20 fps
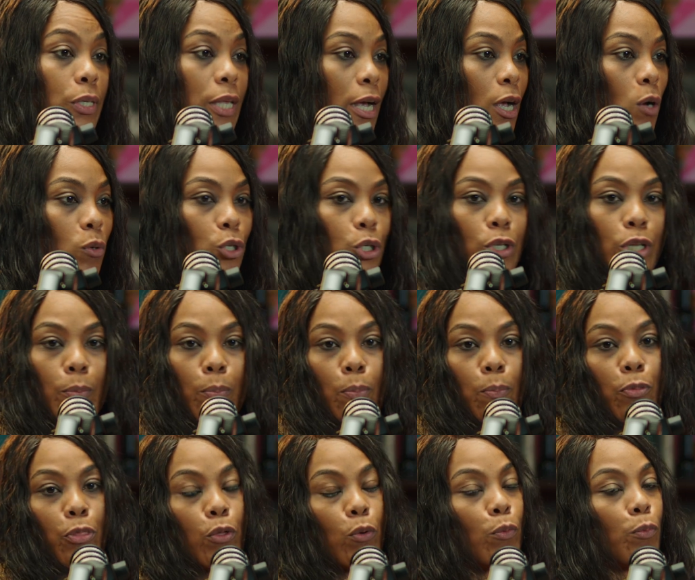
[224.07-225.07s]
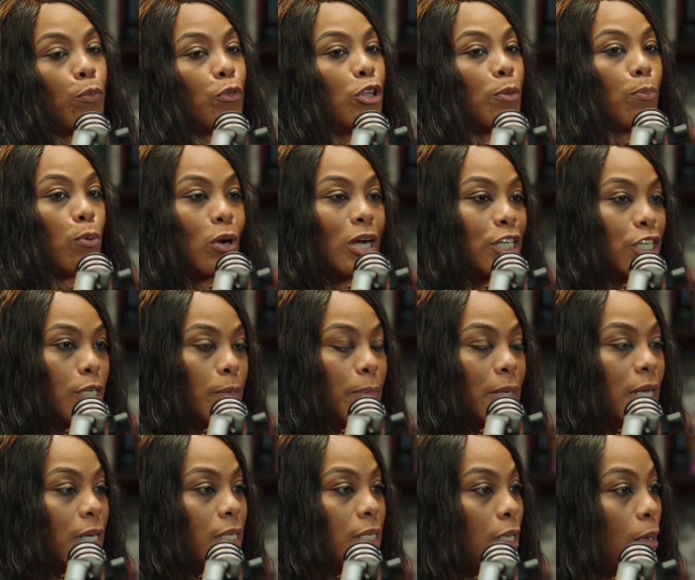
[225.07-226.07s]
They go through depression
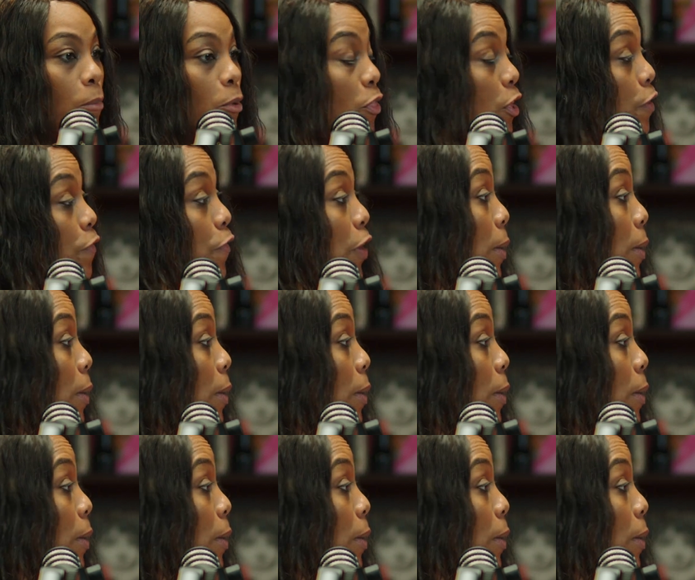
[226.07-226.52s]
because some of their